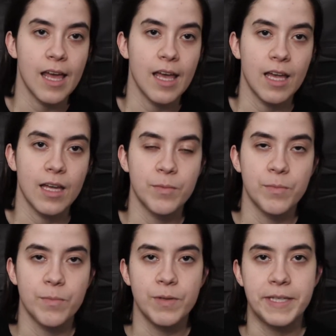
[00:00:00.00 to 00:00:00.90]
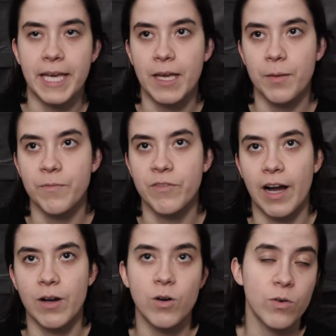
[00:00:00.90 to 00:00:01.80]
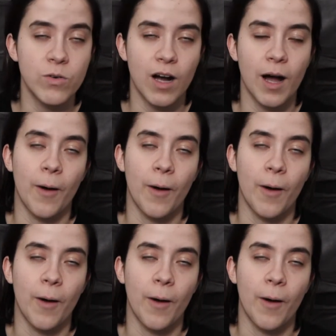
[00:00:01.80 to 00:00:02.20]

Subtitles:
and became viral